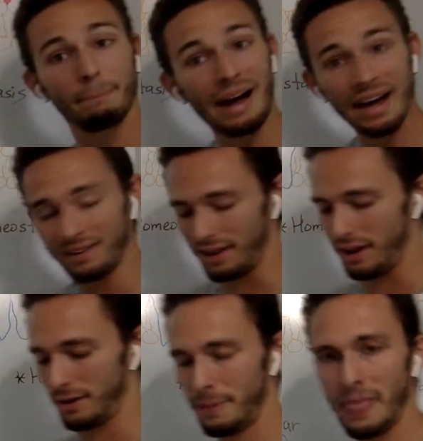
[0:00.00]

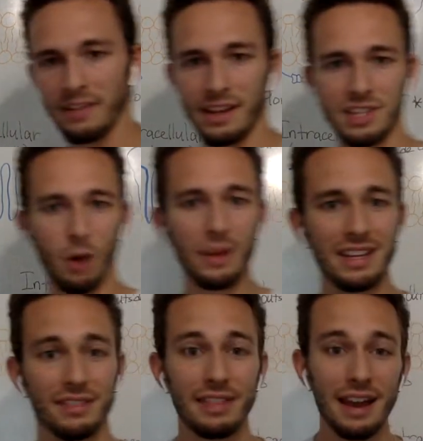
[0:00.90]
bilayer. That's how
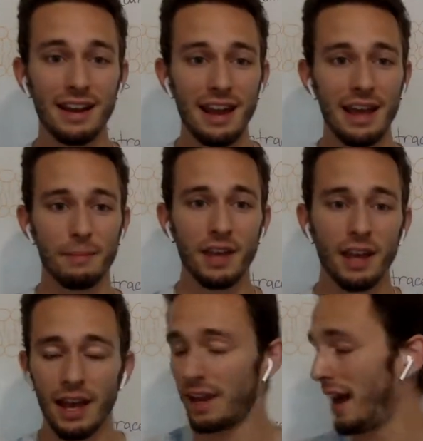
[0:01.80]
we get that name.
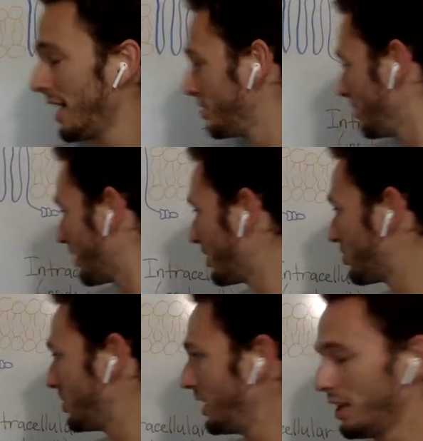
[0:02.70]
And as you
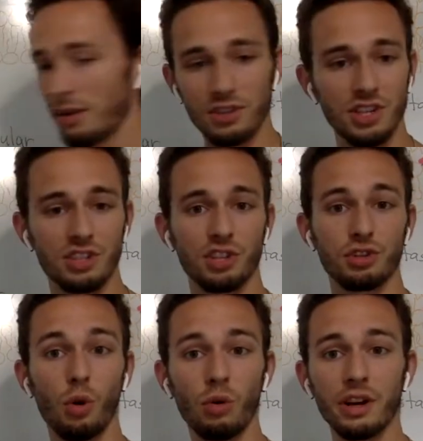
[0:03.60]
can see, since
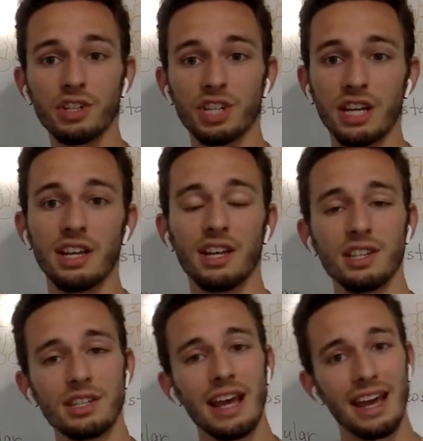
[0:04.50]
it's orange, it
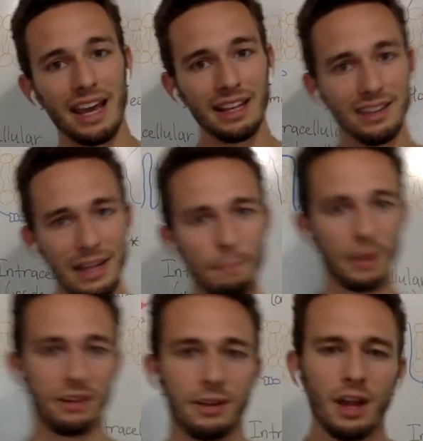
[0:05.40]
is a
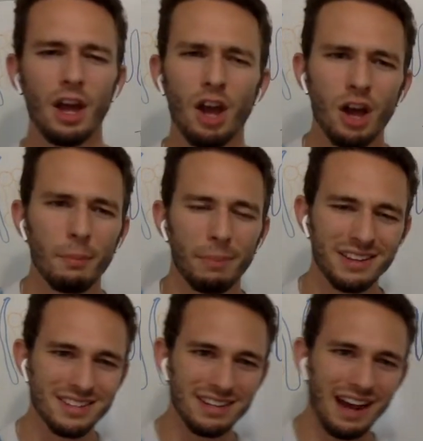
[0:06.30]
lipid.
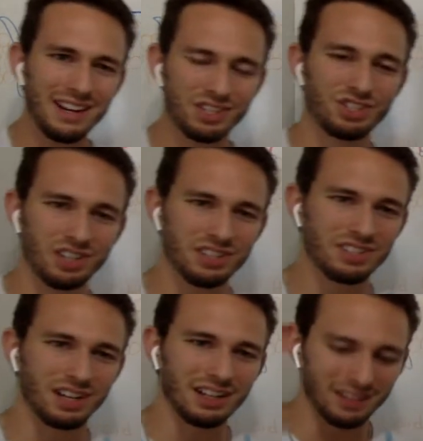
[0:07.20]
But it's not
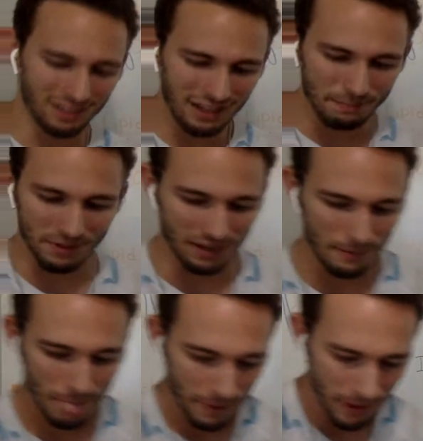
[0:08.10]
just a lipid.
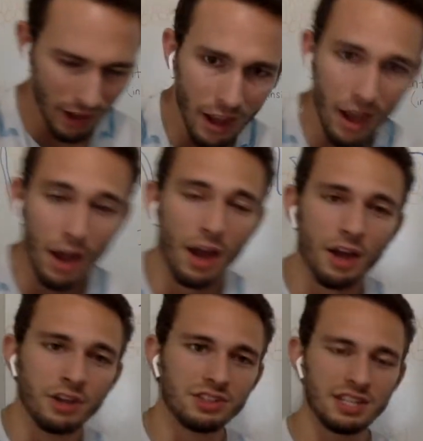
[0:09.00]

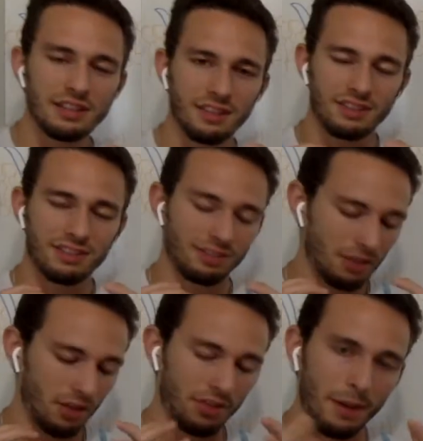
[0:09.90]
See, the,
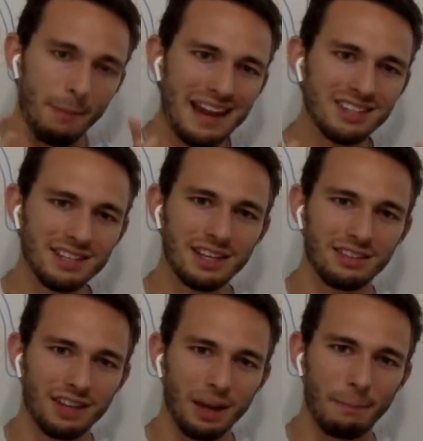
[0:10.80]
the
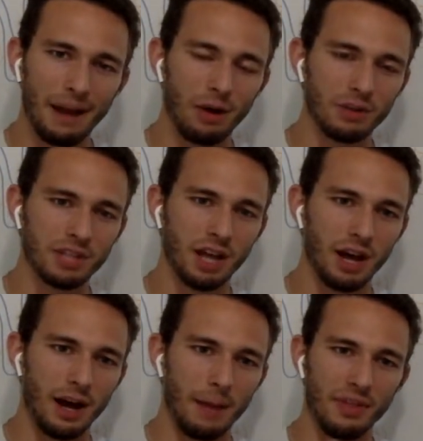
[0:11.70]
amazing thing about
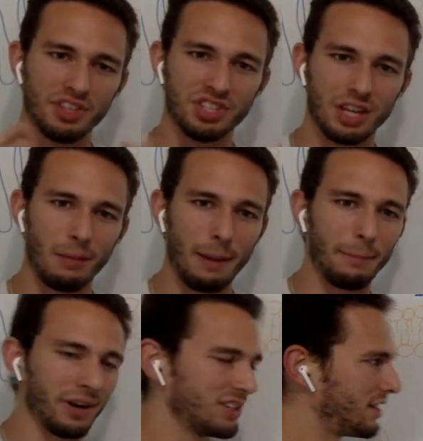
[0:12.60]
um, the cell
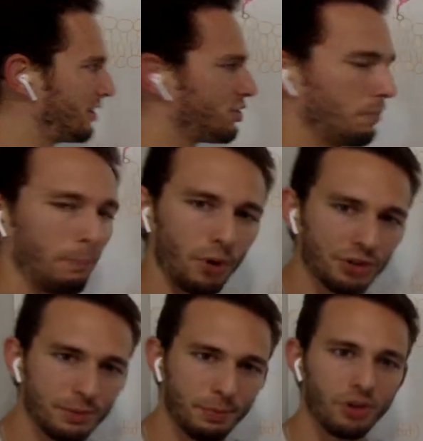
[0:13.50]
membrane is that there's
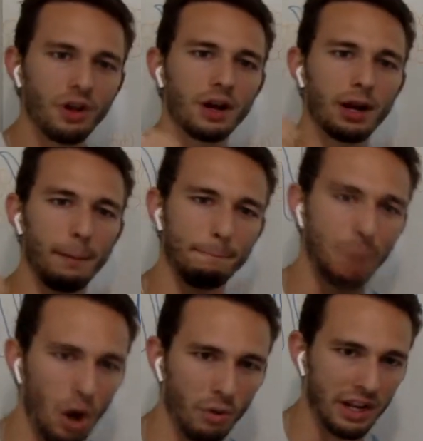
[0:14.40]
multiple
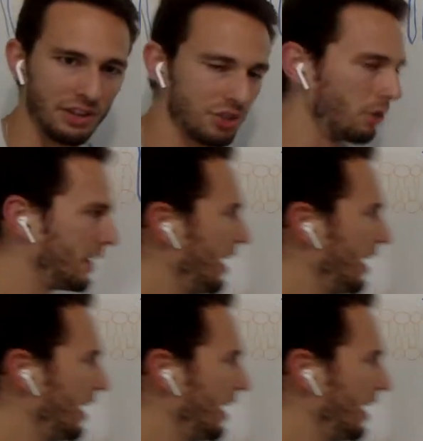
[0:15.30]
components,